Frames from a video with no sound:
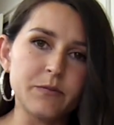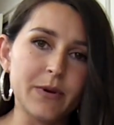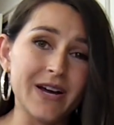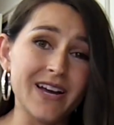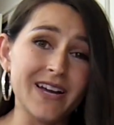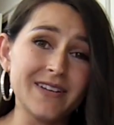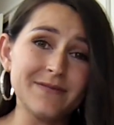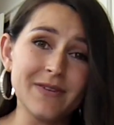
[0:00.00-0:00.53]

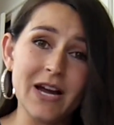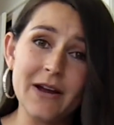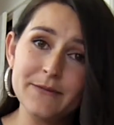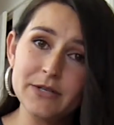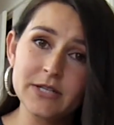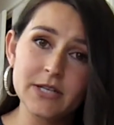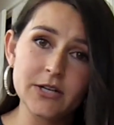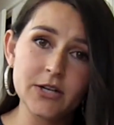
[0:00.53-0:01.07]
but I'm
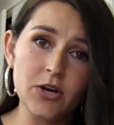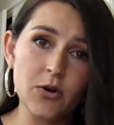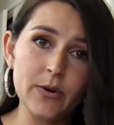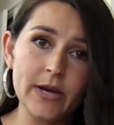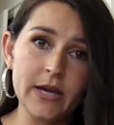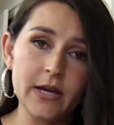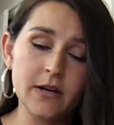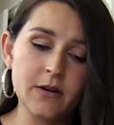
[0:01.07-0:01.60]
just gonna go
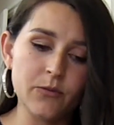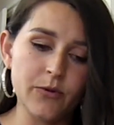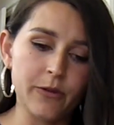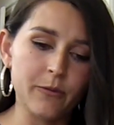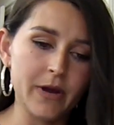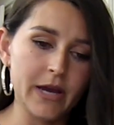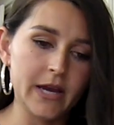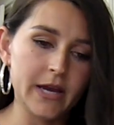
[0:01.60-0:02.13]
in with
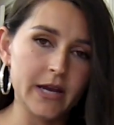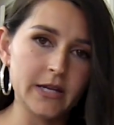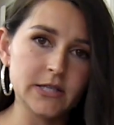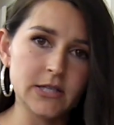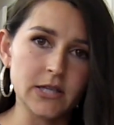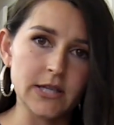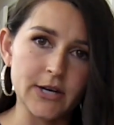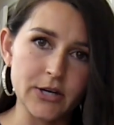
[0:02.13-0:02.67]
my
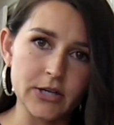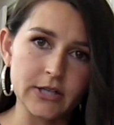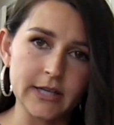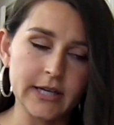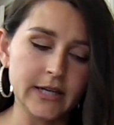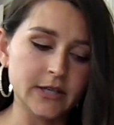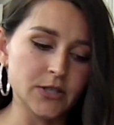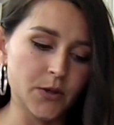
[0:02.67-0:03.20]
hands. They're
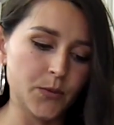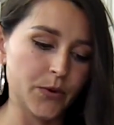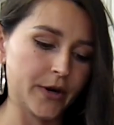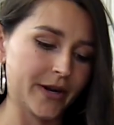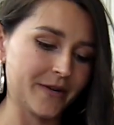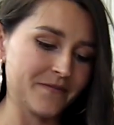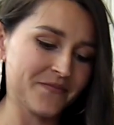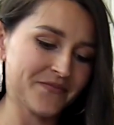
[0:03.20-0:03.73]
clean, don't worry.